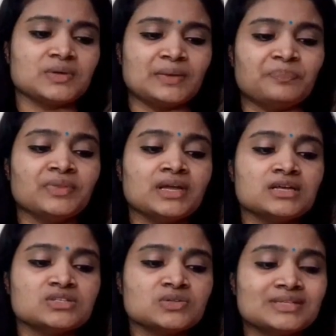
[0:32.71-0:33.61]
Okay,
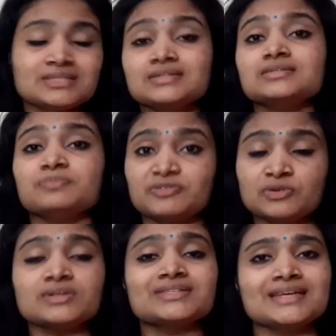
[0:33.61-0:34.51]
so this is,
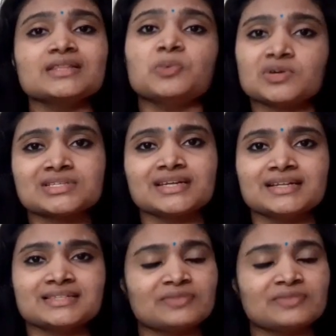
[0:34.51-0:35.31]
before seeing the post details,